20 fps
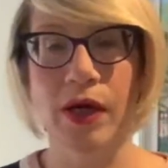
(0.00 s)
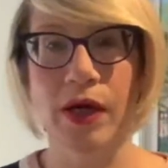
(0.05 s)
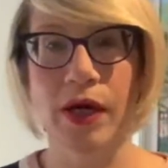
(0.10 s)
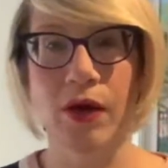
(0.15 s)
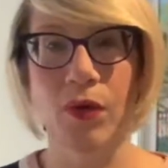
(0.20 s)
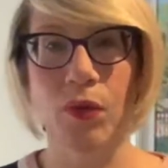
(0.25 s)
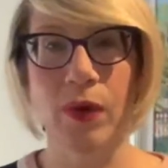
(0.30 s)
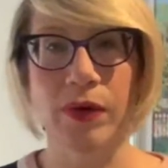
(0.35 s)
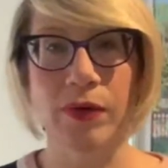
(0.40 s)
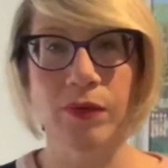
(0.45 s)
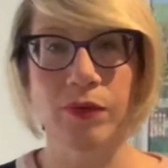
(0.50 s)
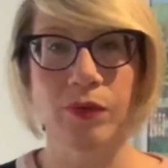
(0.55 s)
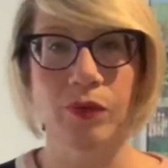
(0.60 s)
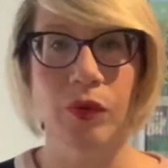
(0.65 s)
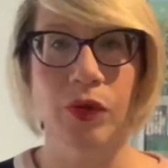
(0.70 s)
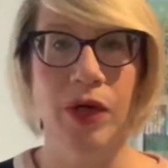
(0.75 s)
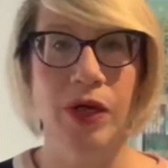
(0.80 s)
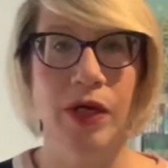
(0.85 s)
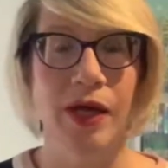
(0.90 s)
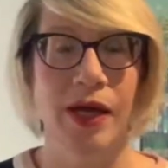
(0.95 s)
Well,
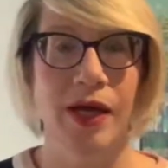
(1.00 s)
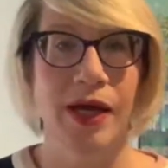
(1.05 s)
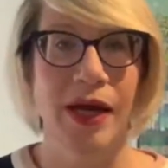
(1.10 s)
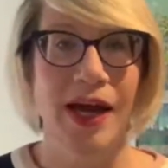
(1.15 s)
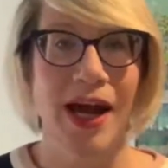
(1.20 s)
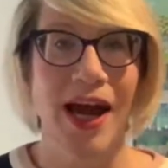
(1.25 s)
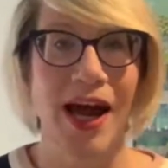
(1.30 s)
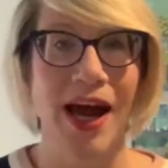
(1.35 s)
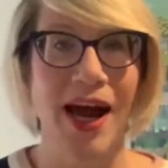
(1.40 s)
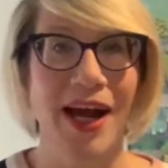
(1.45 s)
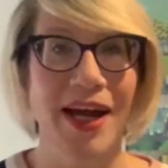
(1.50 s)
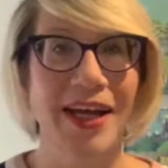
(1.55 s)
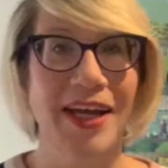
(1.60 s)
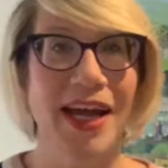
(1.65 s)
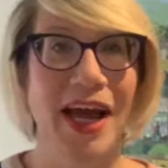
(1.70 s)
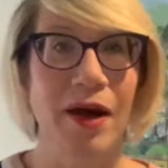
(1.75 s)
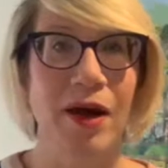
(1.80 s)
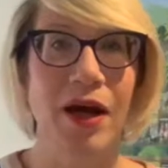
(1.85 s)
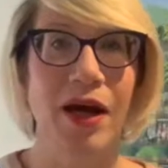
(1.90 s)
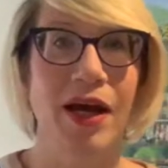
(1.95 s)

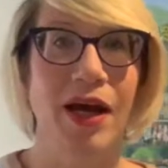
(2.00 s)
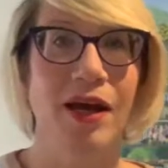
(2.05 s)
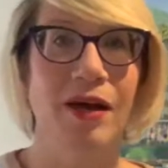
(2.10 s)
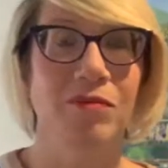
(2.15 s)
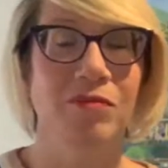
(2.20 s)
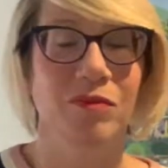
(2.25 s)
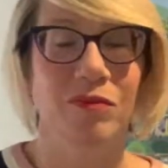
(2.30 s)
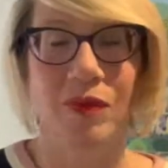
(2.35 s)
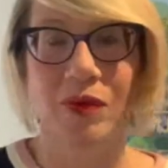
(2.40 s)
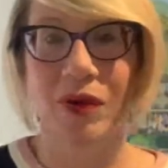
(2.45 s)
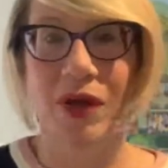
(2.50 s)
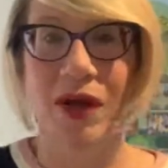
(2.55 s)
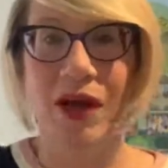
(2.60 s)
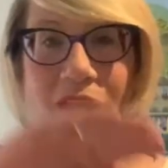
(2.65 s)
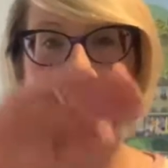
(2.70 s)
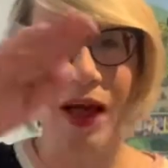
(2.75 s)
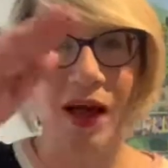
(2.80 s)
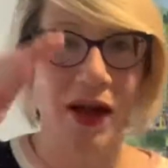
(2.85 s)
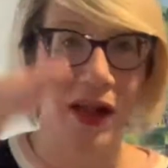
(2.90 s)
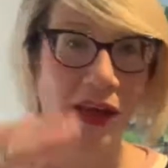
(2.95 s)
I
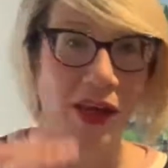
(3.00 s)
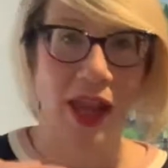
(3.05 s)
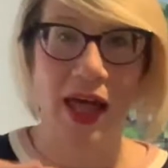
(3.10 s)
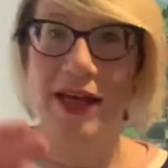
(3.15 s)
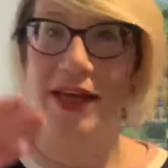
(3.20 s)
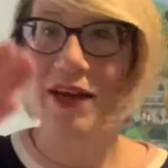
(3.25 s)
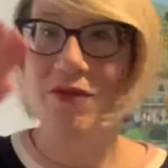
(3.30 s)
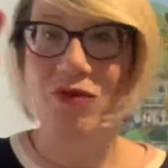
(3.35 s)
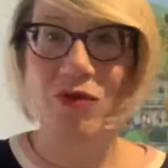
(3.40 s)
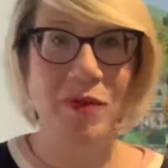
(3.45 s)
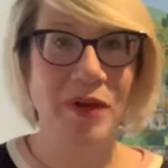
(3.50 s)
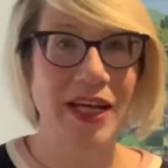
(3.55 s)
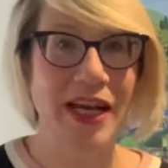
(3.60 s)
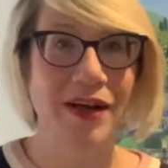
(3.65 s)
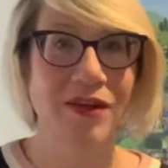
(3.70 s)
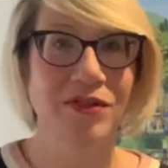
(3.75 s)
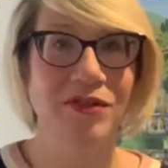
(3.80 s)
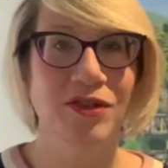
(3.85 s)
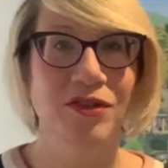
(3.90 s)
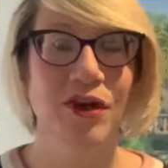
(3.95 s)
like everybody
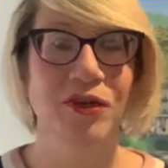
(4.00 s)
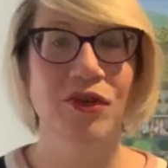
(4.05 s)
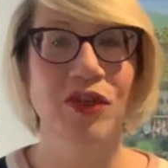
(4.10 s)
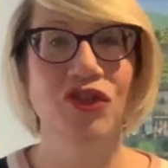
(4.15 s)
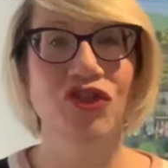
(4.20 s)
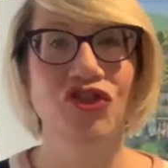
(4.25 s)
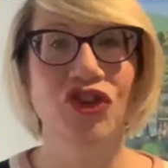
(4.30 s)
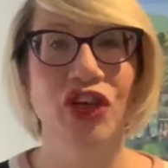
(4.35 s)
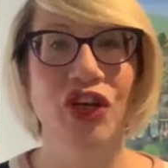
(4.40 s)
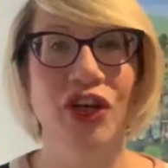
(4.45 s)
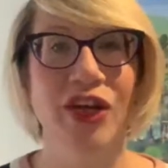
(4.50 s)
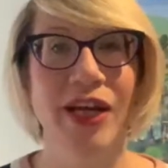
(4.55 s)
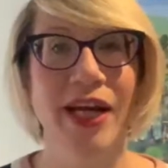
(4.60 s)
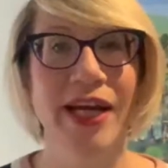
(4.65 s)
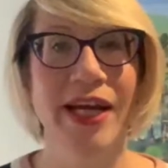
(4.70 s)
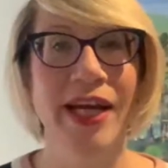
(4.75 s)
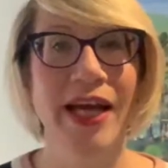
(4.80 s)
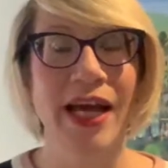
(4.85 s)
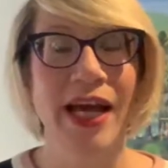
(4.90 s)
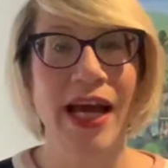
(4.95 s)
else are on this
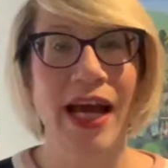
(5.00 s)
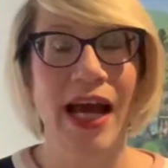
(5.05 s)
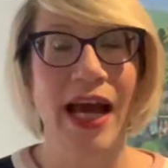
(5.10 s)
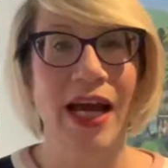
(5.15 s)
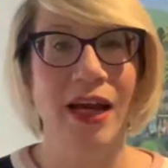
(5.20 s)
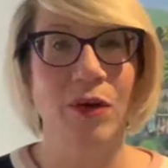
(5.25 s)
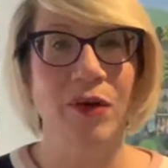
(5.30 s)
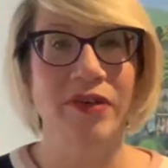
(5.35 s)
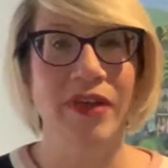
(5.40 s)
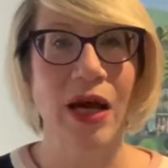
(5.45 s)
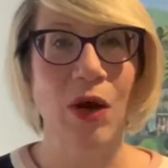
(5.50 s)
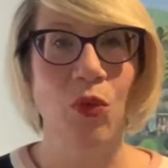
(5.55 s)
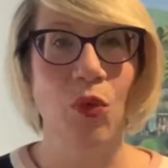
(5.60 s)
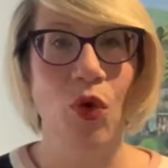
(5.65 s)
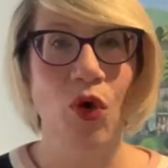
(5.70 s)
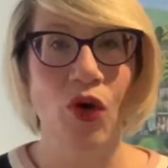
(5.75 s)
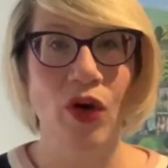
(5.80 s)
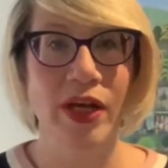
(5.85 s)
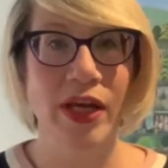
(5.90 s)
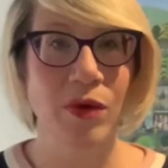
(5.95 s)
journey, and I was out
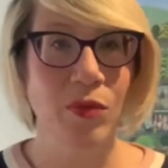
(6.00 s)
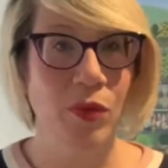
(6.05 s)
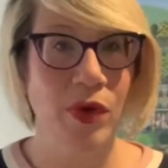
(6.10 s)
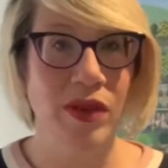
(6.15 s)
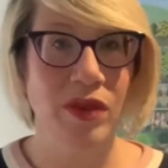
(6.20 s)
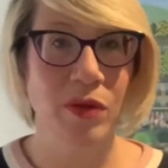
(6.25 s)
walking with the